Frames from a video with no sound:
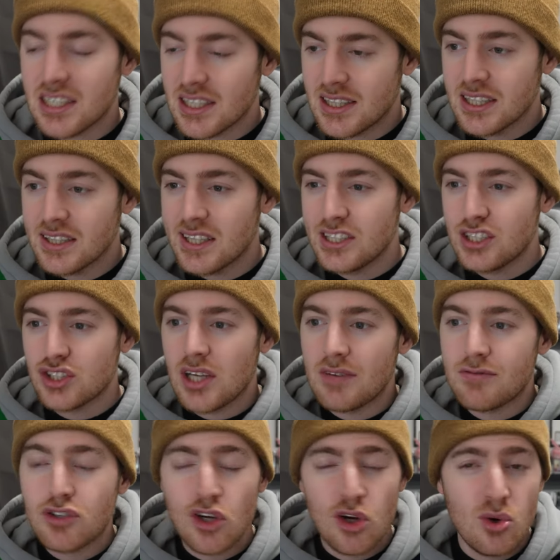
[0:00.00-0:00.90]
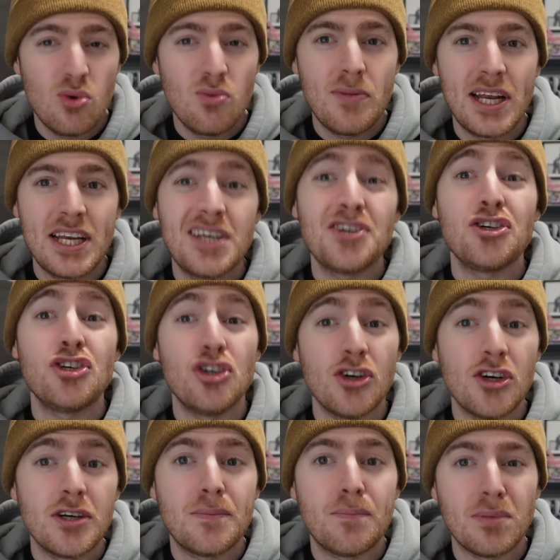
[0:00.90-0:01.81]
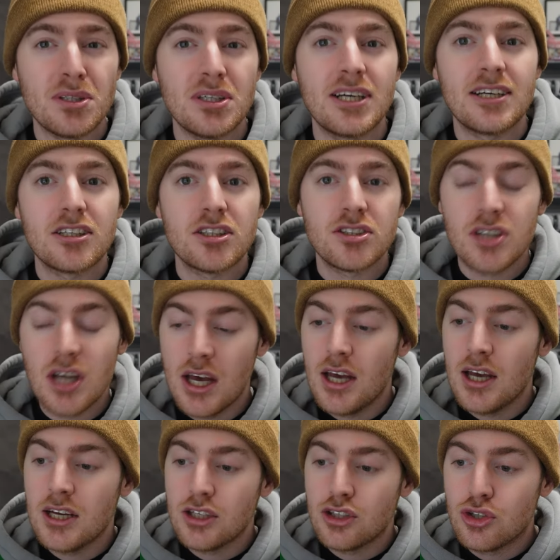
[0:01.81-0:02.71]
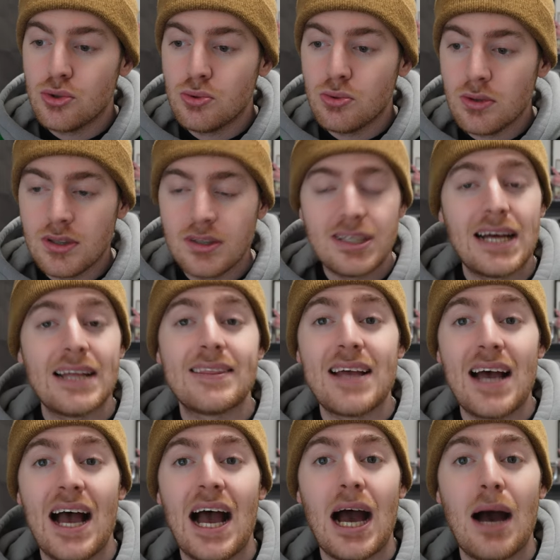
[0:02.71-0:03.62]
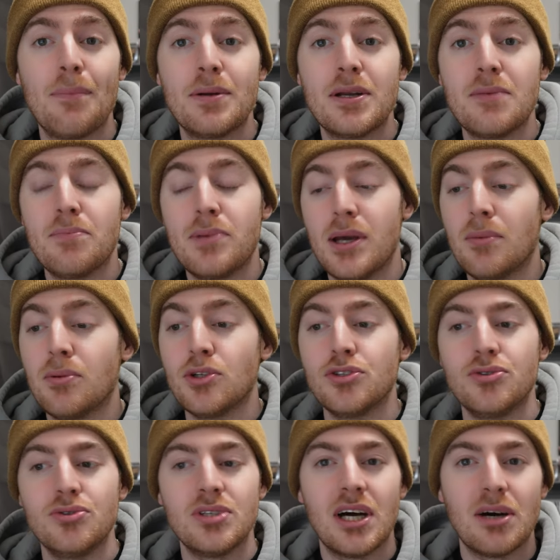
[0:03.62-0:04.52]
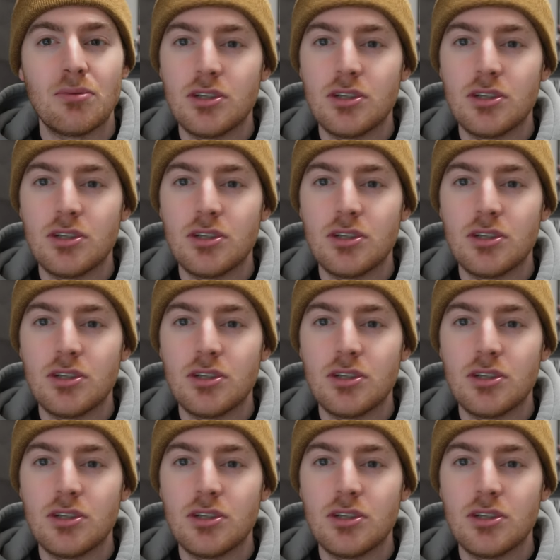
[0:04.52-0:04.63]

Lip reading: I think they just have too many good players to let that happen and be able to do that.